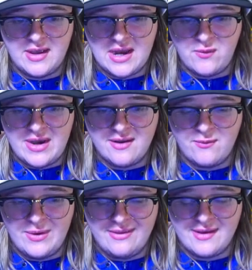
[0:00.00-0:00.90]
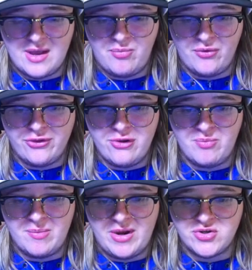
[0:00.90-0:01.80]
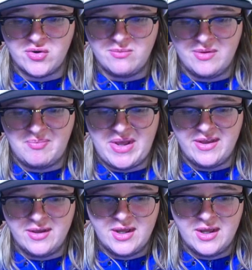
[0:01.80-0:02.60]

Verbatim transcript: Gotta waste a couple Super Mushrooms, but